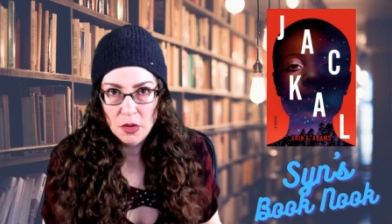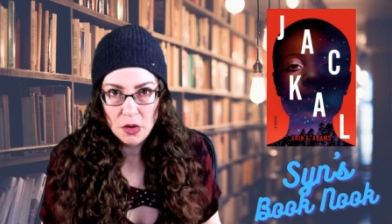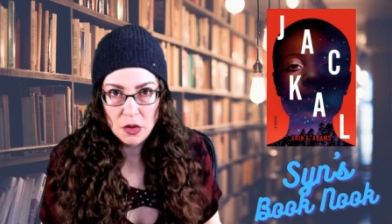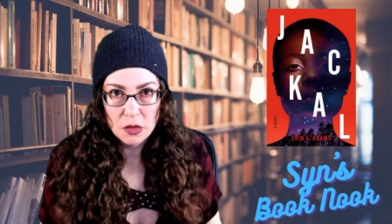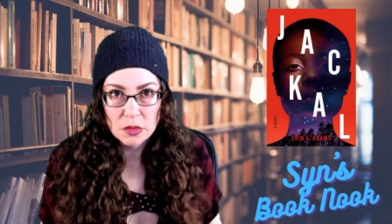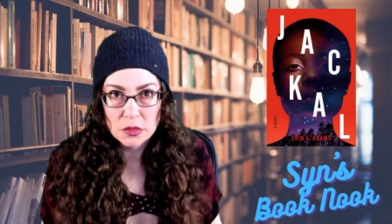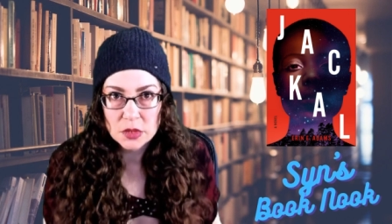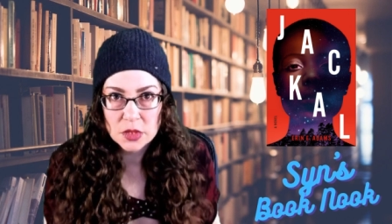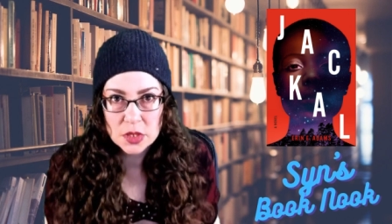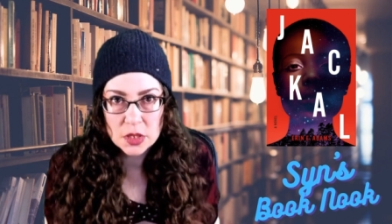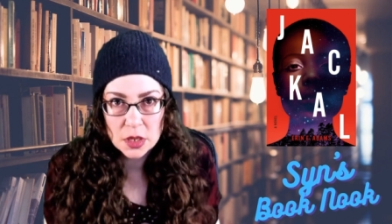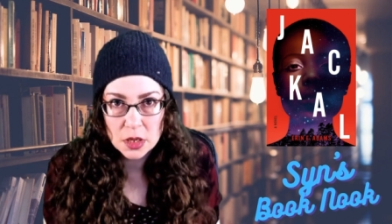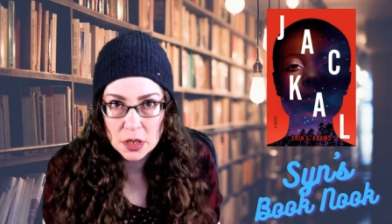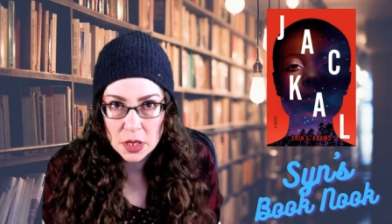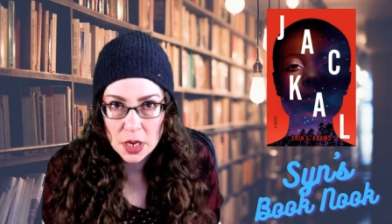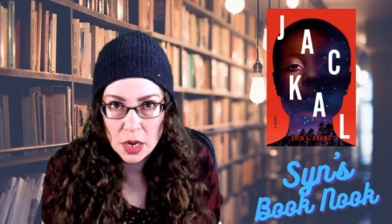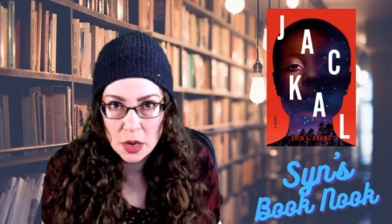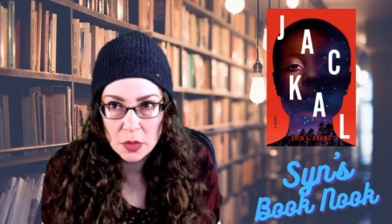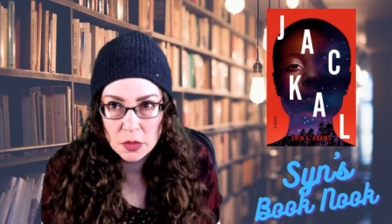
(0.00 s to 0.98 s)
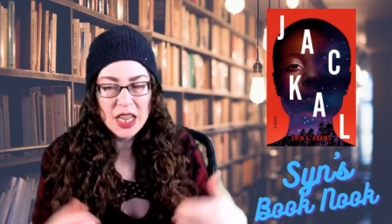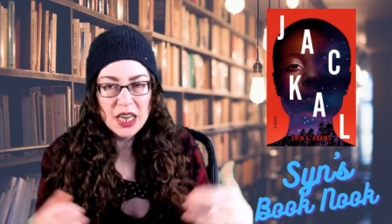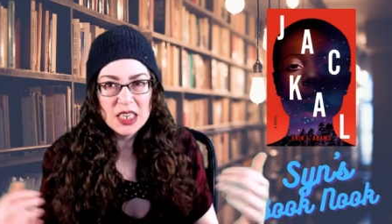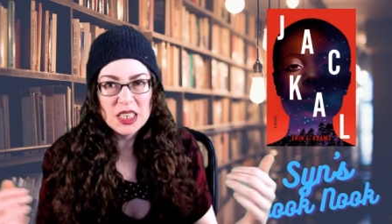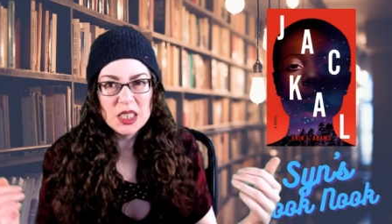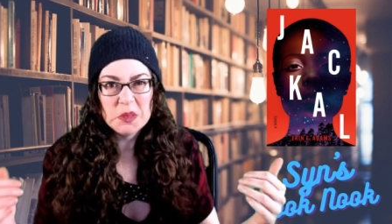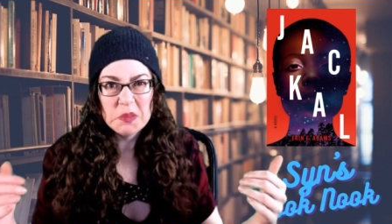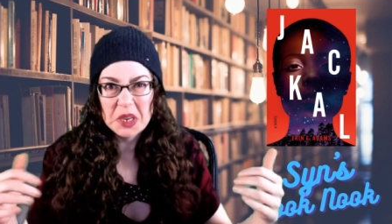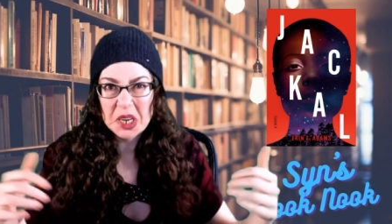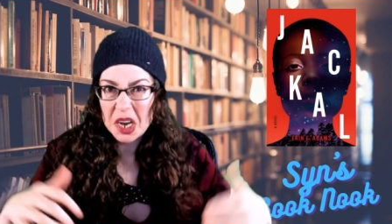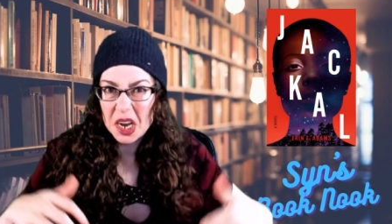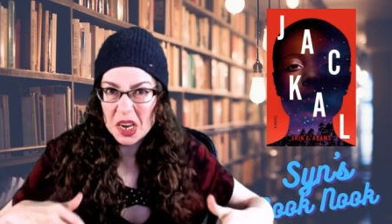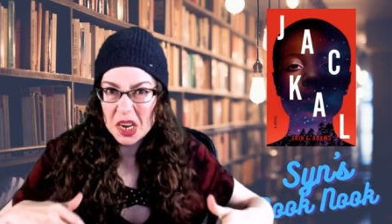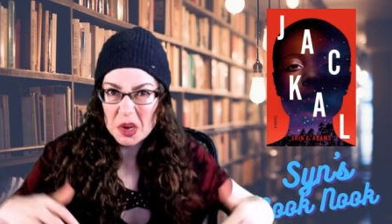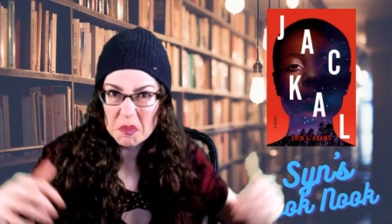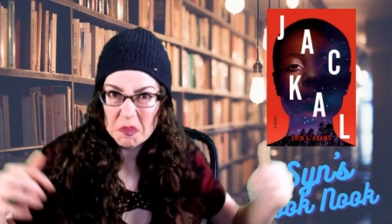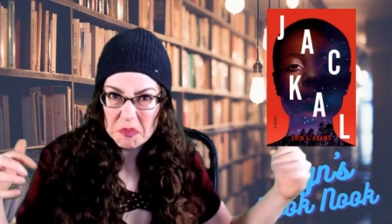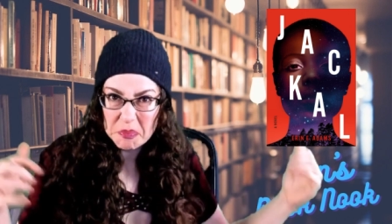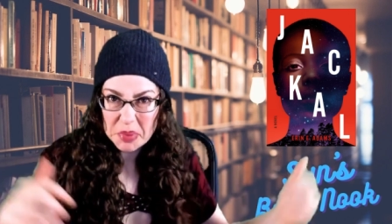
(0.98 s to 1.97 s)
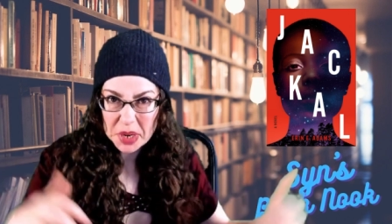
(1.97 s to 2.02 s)
hearts cut out, and it's been kind
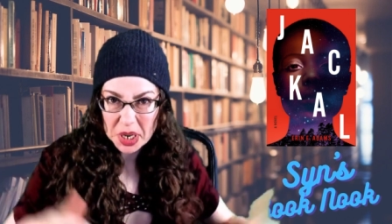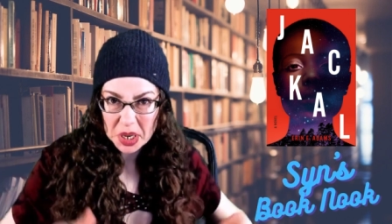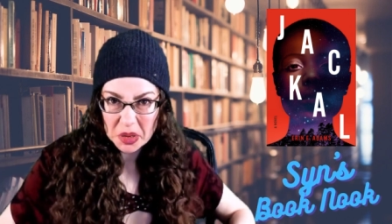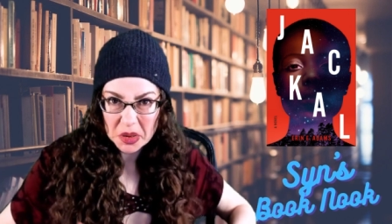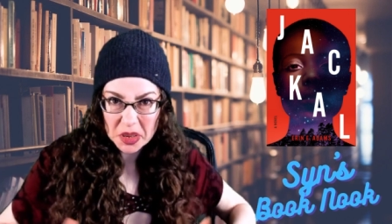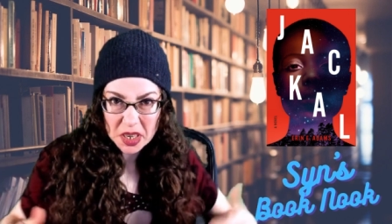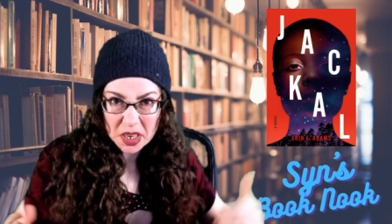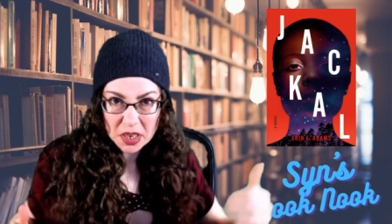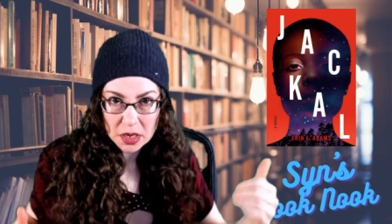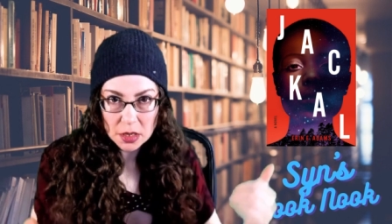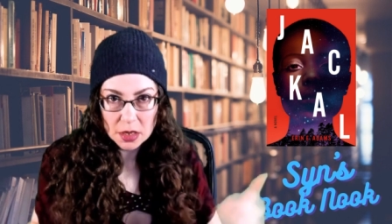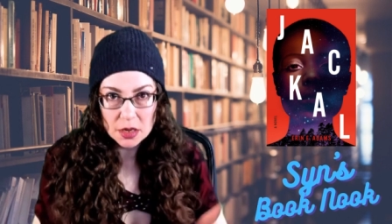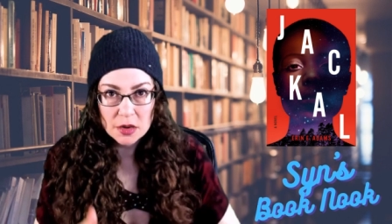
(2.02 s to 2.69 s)
of buried